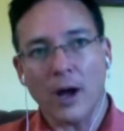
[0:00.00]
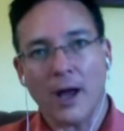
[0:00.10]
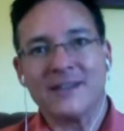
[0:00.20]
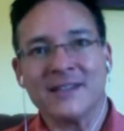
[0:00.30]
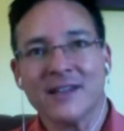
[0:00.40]

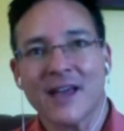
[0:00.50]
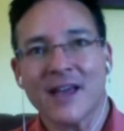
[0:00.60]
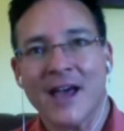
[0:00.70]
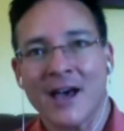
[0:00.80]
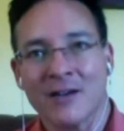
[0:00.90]
didn't
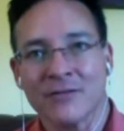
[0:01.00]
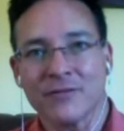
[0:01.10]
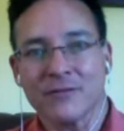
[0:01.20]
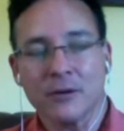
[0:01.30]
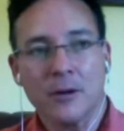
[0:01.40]
have
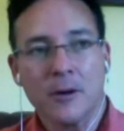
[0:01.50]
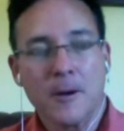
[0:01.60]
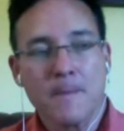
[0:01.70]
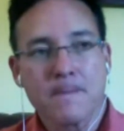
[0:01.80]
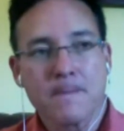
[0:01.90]

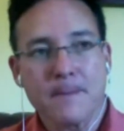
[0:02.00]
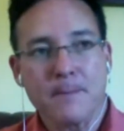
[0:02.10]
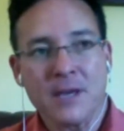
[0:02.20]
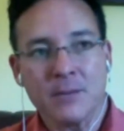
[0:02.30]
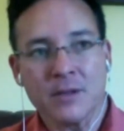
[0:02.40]

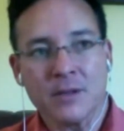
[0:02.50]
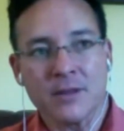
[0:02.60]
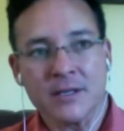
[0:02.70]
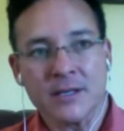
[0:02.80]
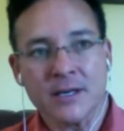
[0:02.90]
maybe
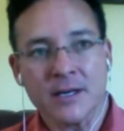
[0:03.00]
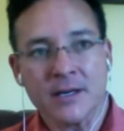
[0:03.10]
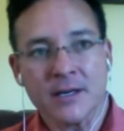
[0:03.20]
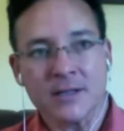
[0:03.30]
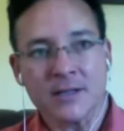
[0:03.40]
the
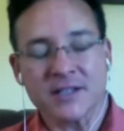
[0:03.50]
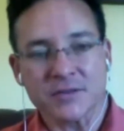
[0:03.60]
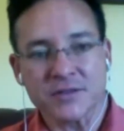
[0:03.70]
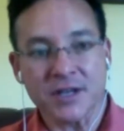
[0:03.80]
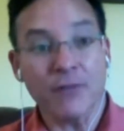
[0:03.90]
sense
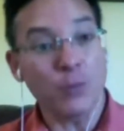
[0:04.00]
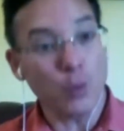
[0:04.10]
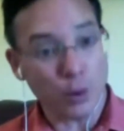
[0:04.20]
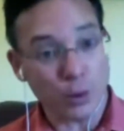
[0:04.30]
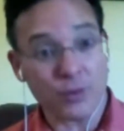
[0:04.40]

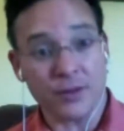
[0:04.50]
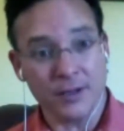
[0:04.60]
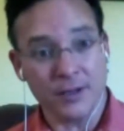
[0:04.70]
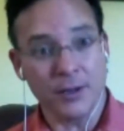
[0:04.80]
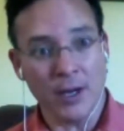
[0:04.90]
of
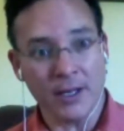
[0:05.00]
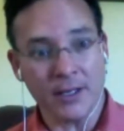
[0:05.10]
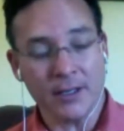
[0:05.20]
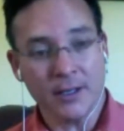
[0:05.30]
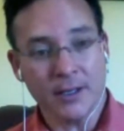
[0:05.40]

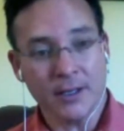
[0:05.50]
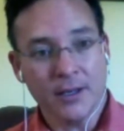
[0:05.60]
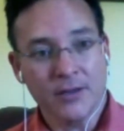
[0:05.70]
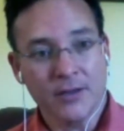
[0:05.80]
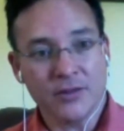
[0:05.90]
self-worth in a
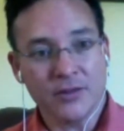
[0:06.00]
way,